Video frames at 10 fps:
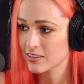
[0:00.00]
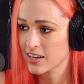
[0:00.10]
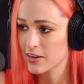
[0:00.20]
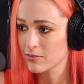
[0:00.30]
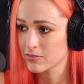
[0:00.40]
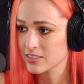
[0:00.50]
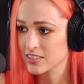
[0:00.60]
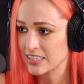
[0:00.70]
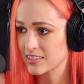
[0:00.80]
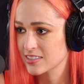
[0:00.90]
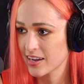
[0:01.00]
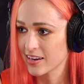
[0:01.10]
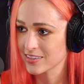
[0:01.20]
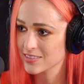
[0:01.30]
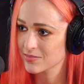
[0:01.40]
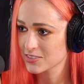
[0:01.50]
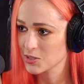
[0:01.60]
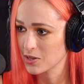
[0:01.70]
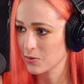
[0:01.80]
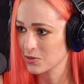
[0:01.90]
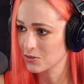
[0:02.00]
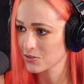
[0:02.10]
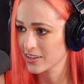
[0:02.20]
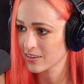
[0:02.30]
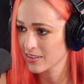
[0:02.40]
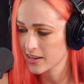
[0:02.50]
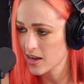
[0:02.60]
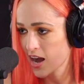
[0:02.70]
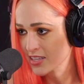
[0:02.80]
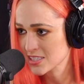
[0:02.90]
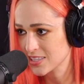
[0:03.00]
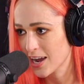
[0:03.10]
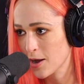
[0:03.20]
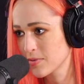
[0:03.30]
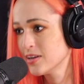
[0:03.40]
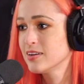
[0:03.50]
kind of it's like exciting to me when you're like snap.